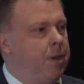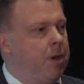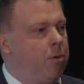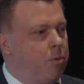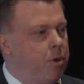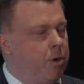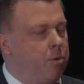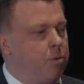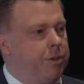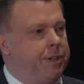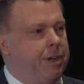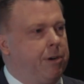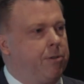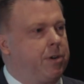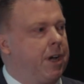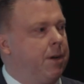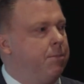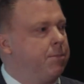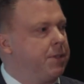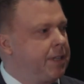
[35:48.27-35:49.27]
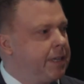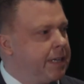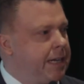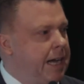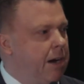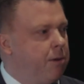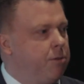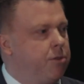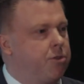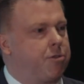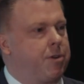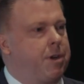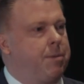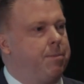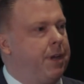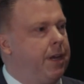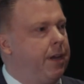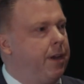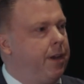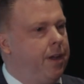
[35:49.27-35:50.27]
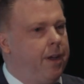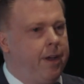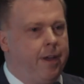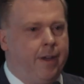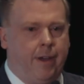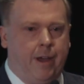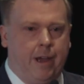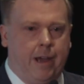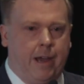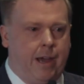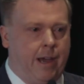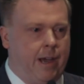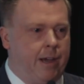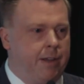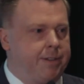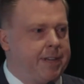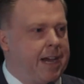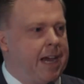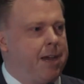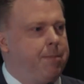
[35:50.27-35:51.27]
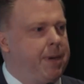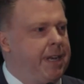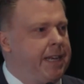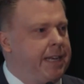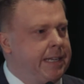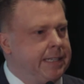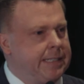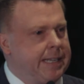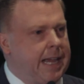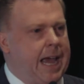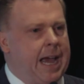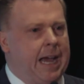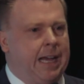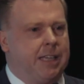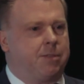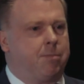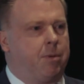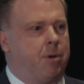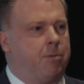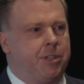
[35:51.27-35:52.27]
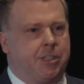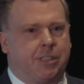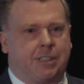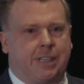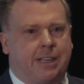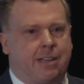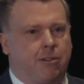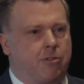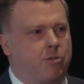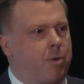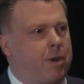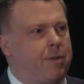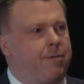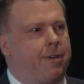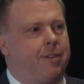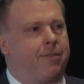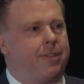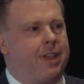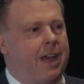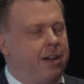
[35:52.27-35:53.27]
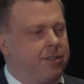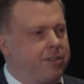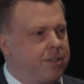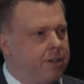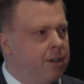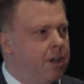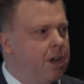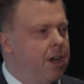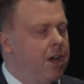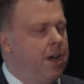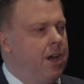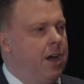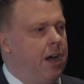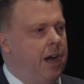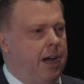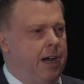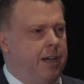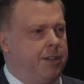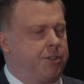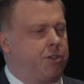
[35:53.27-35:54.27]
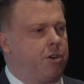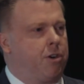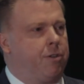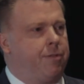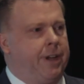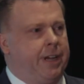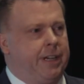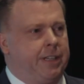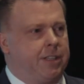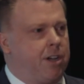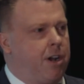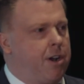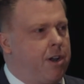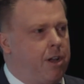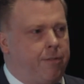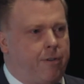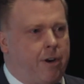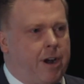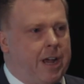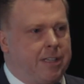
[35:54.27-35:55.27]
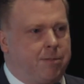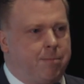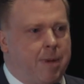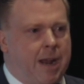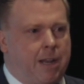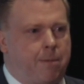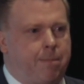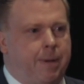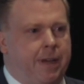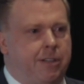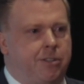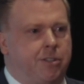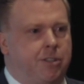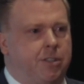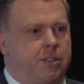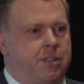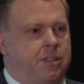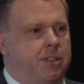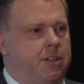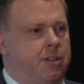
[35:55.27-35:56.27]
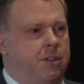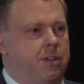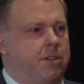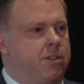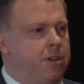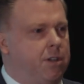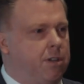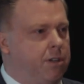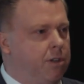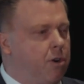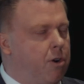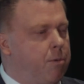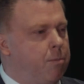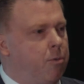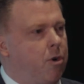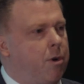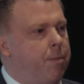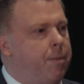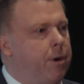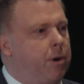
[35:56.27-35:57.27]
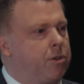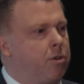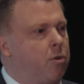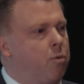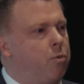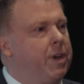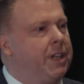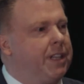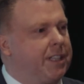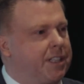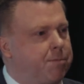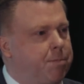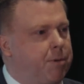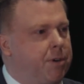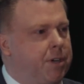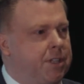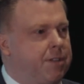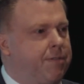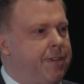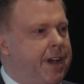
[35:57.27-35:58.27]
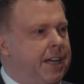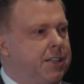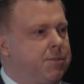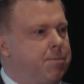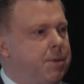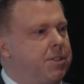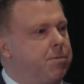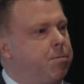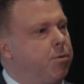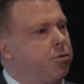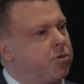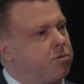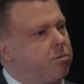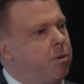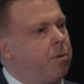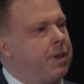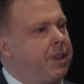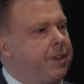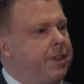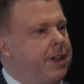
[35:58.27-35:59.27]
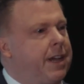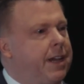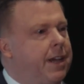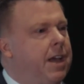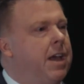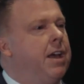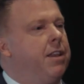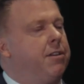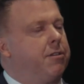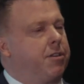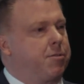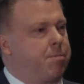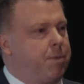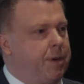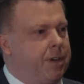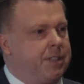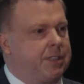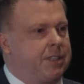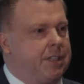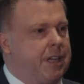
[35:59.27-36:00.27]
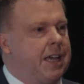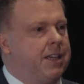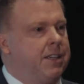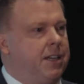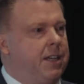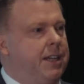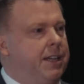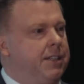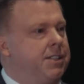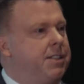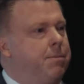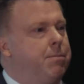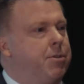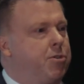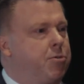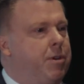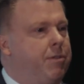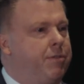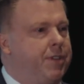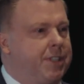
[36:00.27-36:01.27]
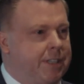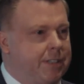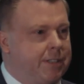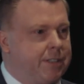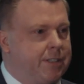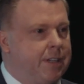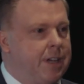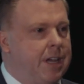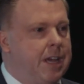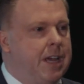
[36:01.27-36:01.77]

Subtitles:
Real-world outcomes, gout treatment, diabetes, asthma. We just sent out 25,000 surveys on all of our asthmatic patients to learn more about their real experience of asthma as opposed to what we think their experience is in between visits.